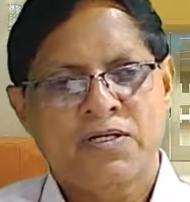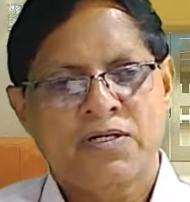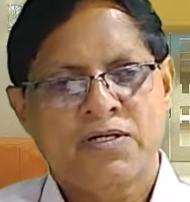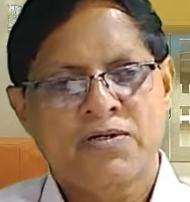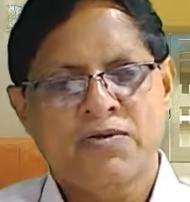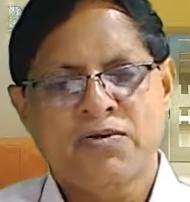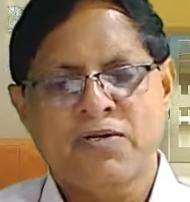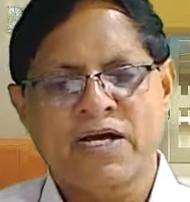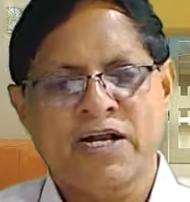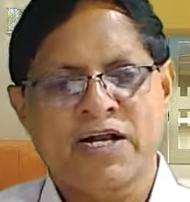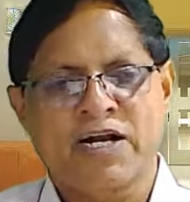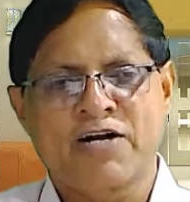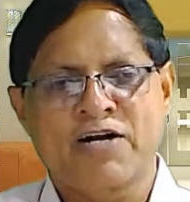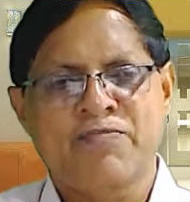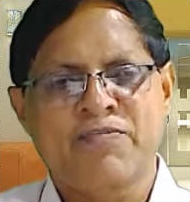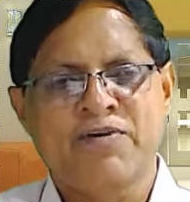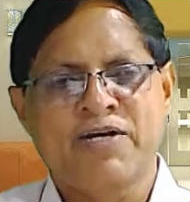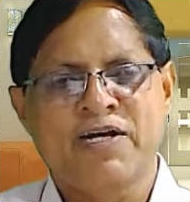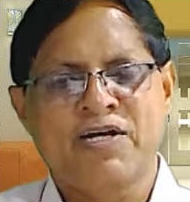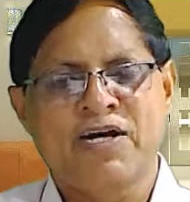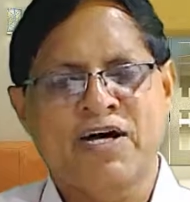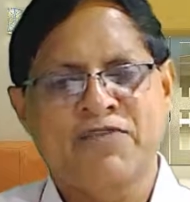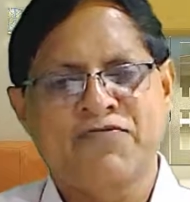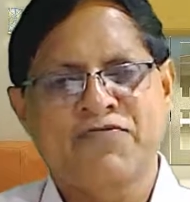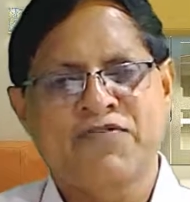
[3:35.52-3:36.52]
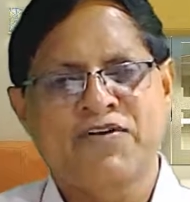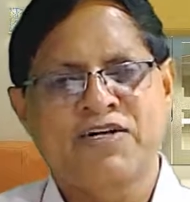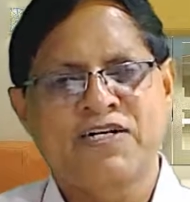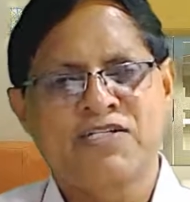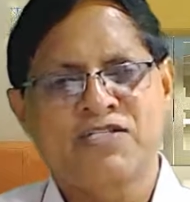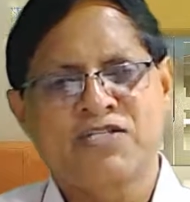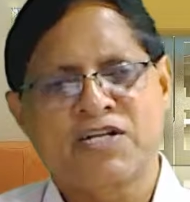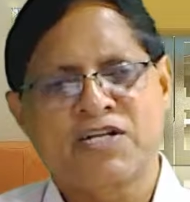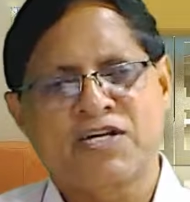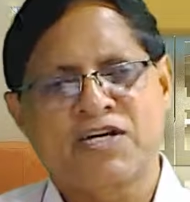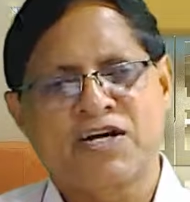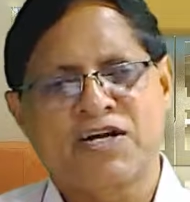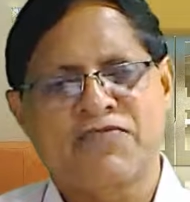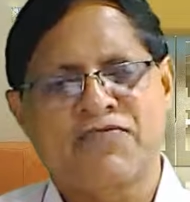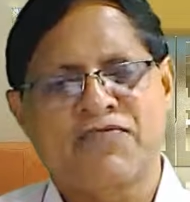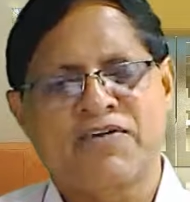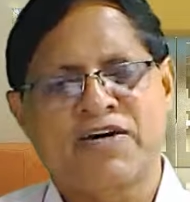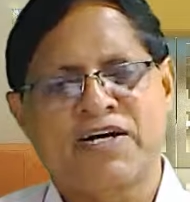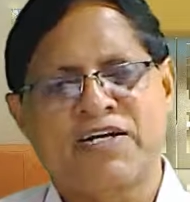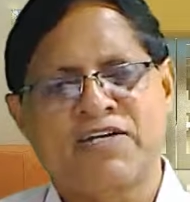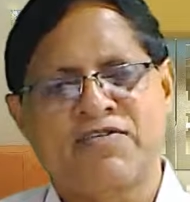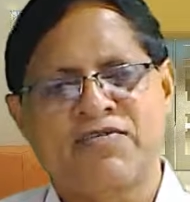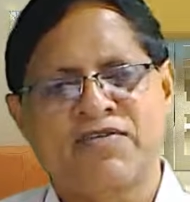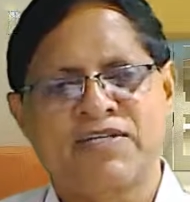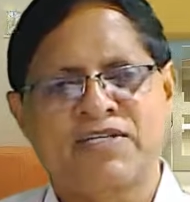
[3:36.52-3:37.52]
You cannot be confidentially
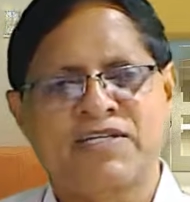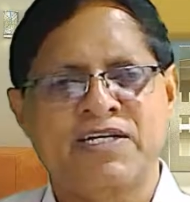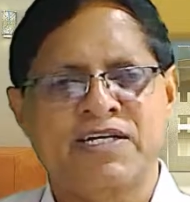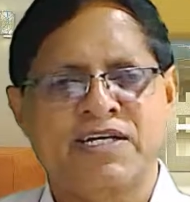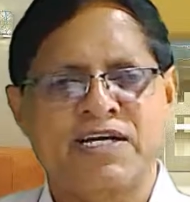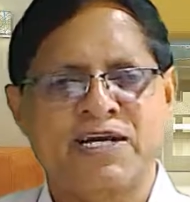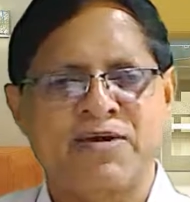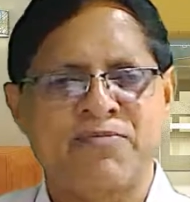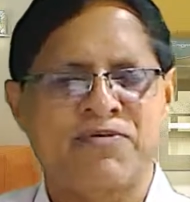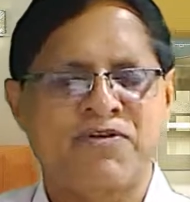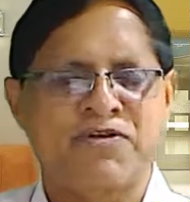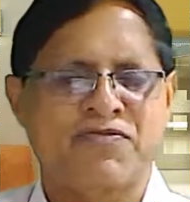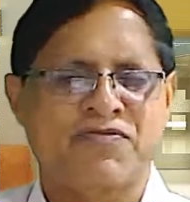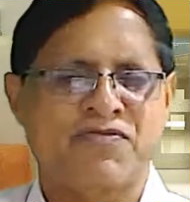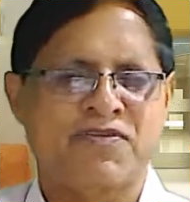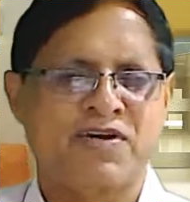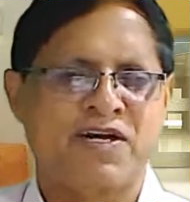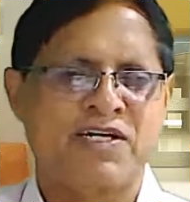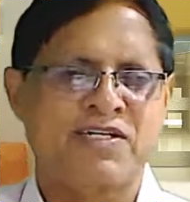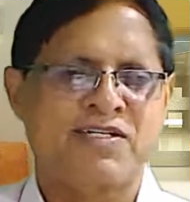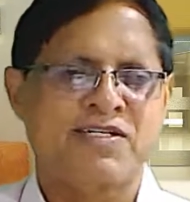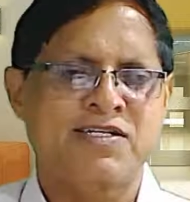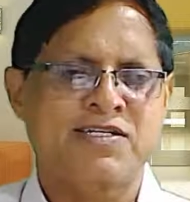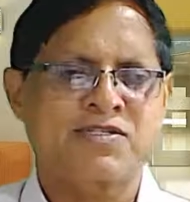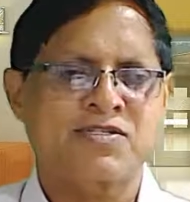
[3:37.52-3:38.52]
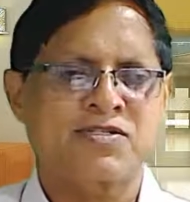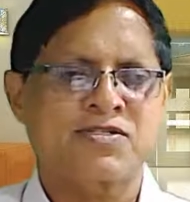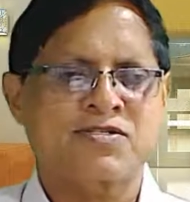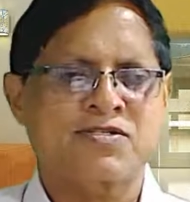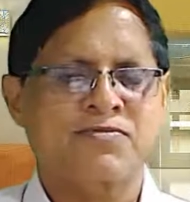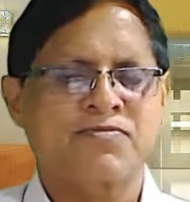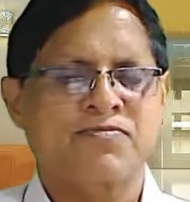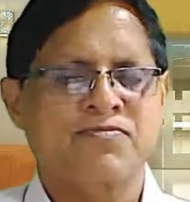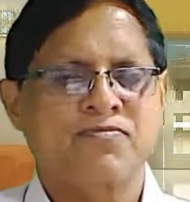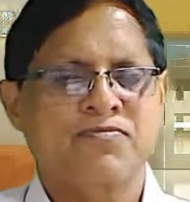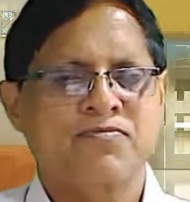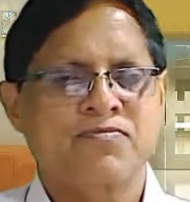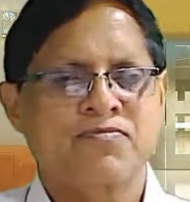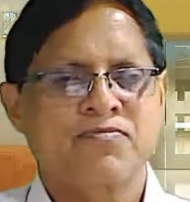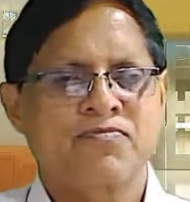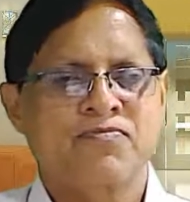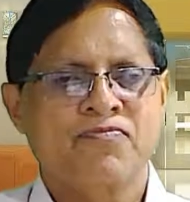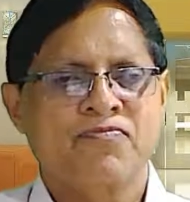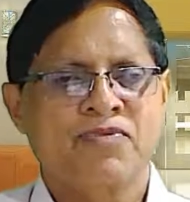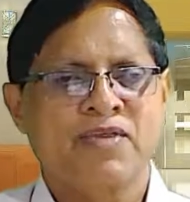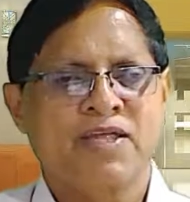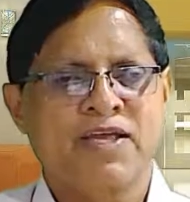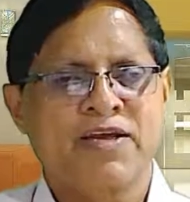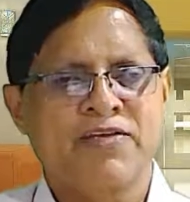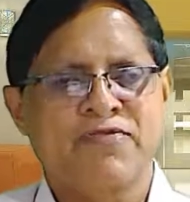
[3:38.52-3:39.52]
confiding with the committee of creditors.
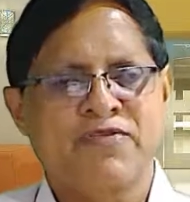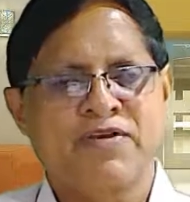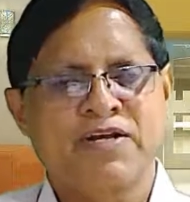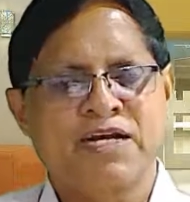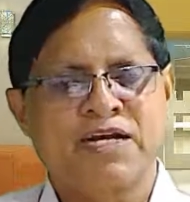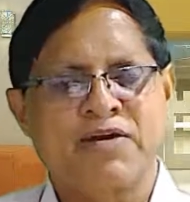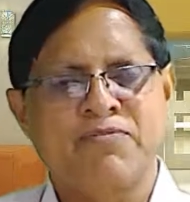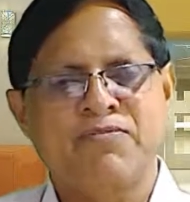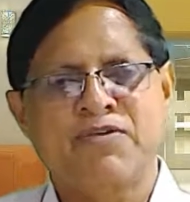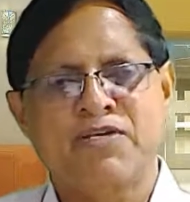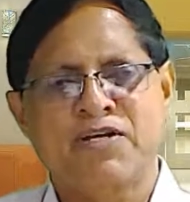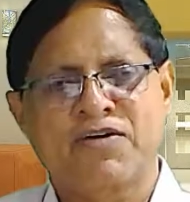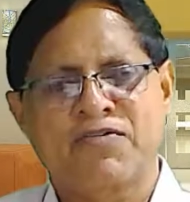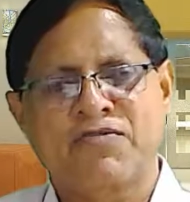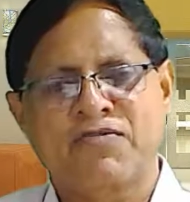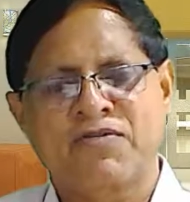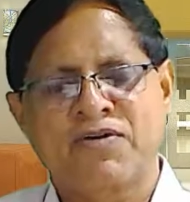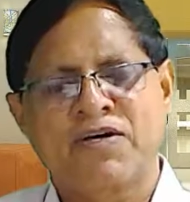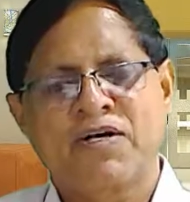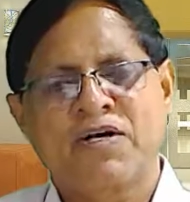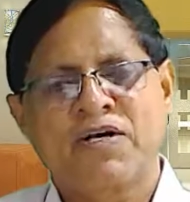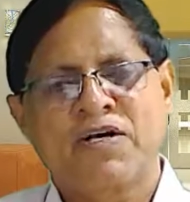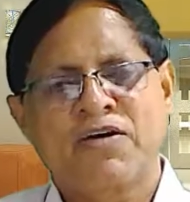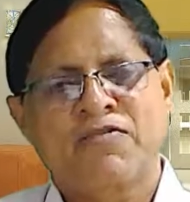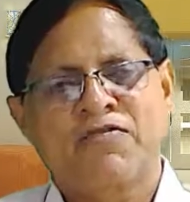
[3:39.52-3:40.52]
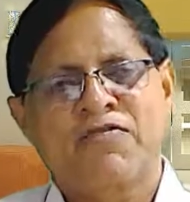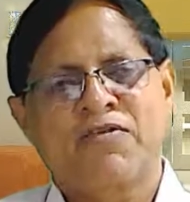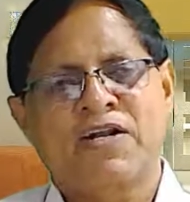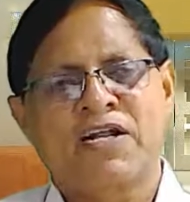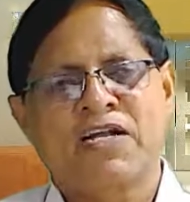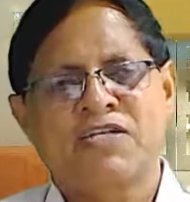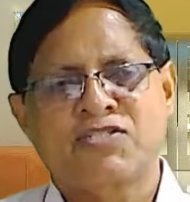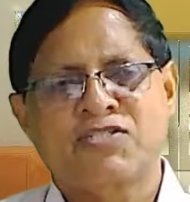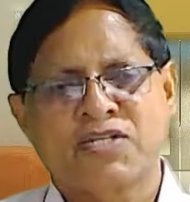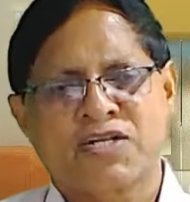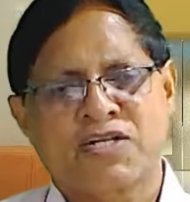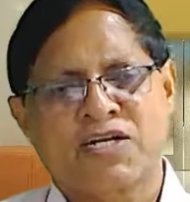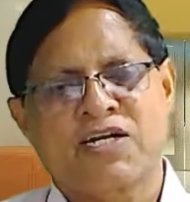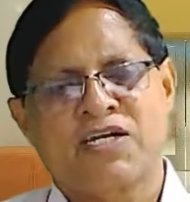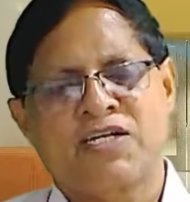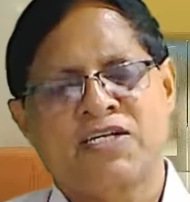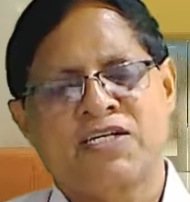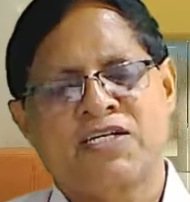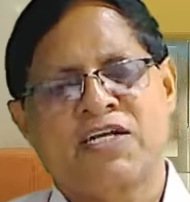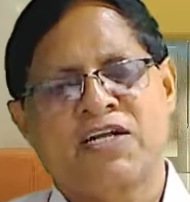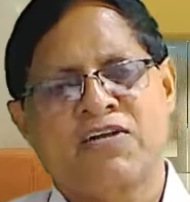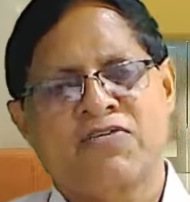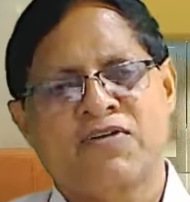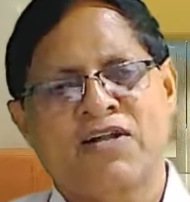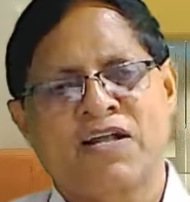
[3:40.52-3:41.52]
Every committee of financial
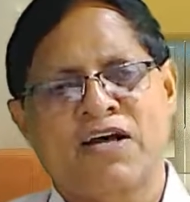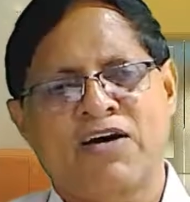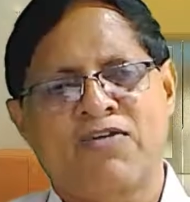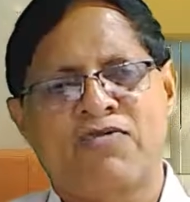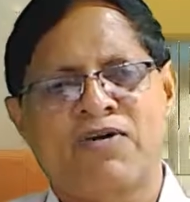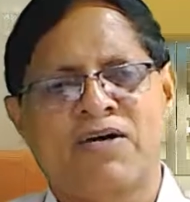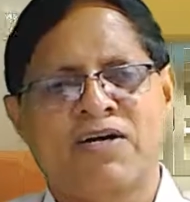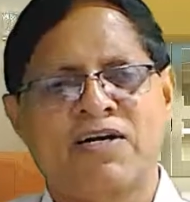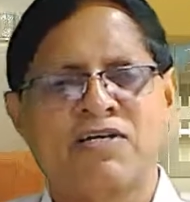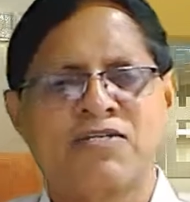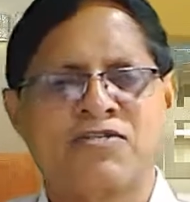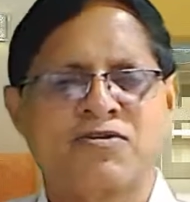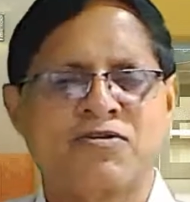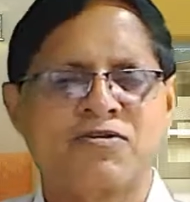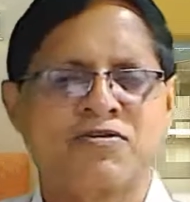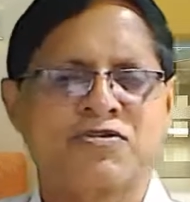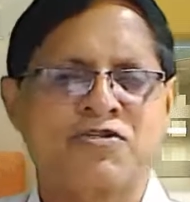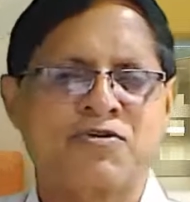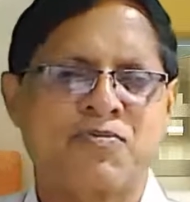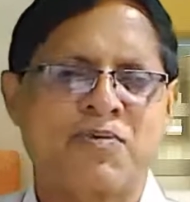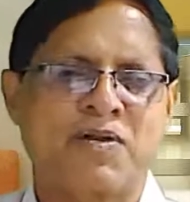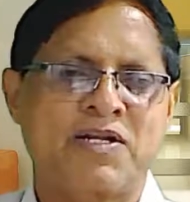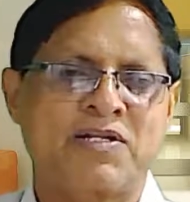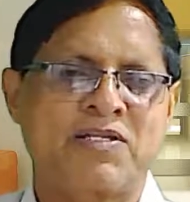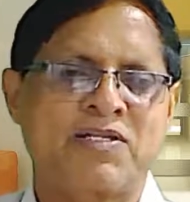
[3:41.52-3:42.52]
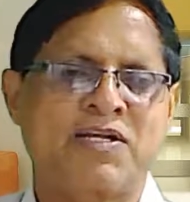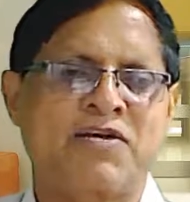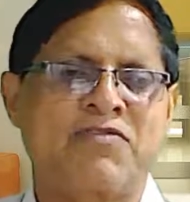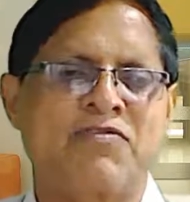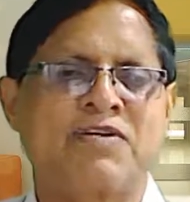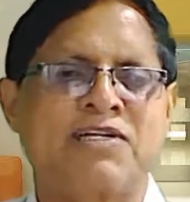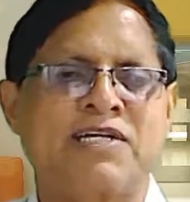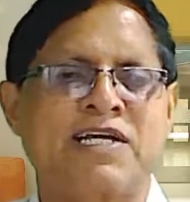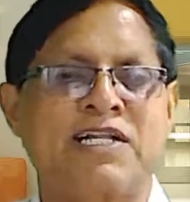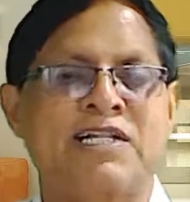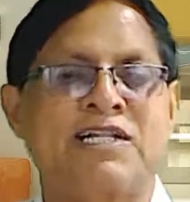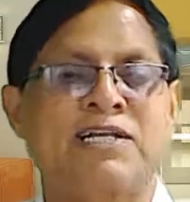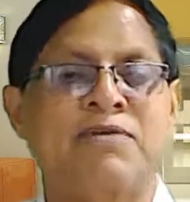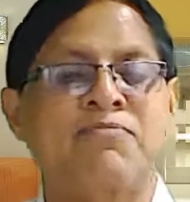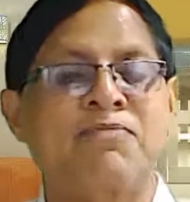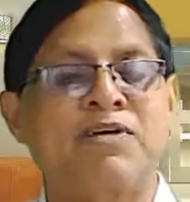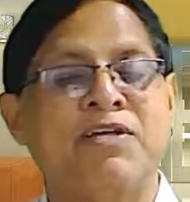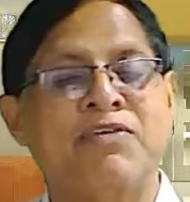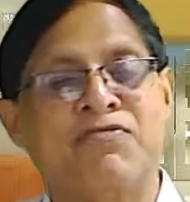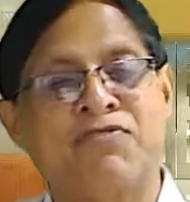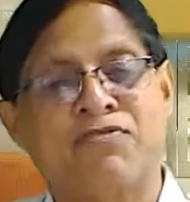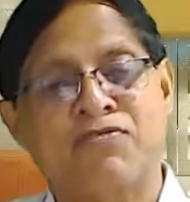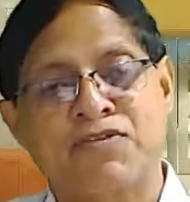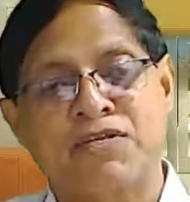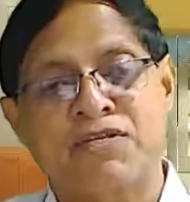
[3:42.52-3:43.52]
creditor will have one resolution plan, they will tell them
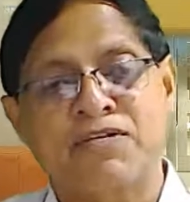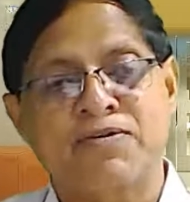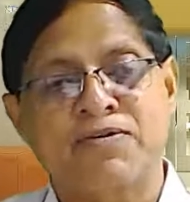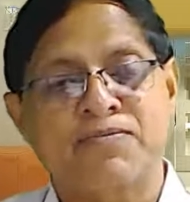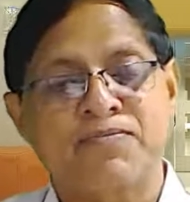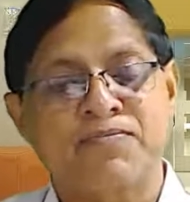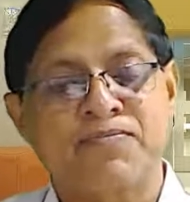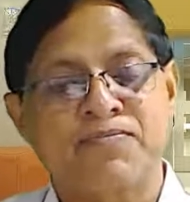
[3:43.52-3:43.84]
everything.